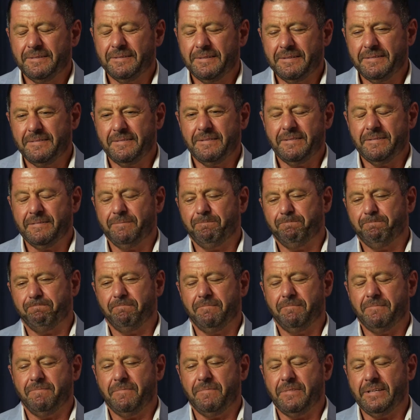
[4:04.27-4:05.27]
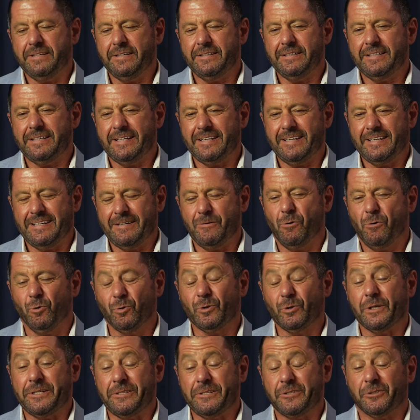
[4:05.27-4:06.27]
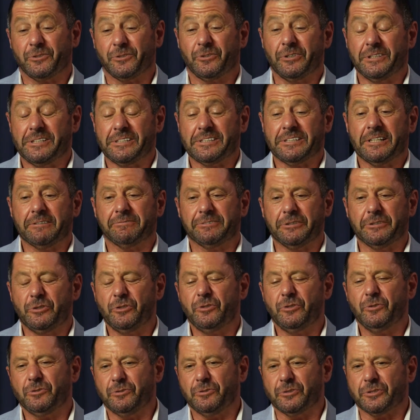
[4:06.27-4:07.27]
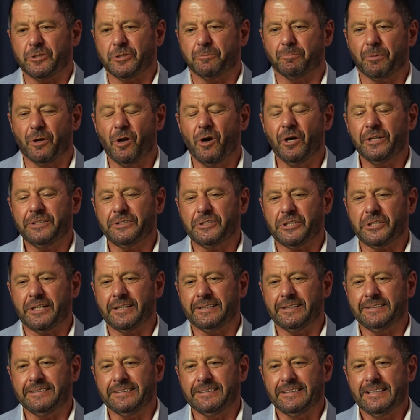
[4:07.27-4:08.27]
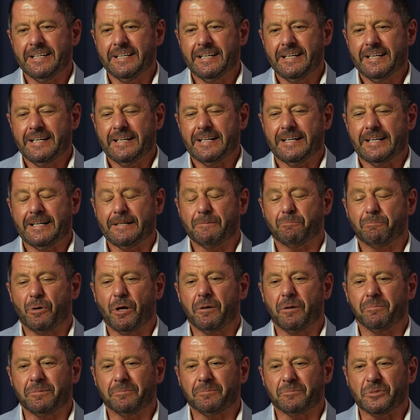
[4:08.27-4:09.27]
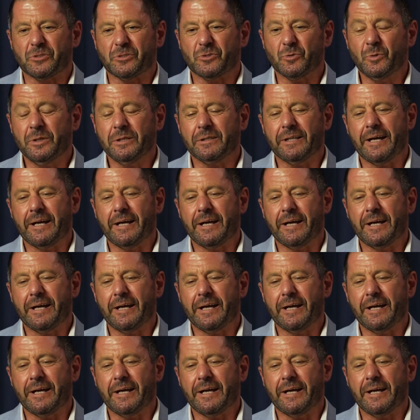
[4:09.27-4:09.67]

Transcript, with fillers: the, the all industries suffered huge supply chain uh, problems as well.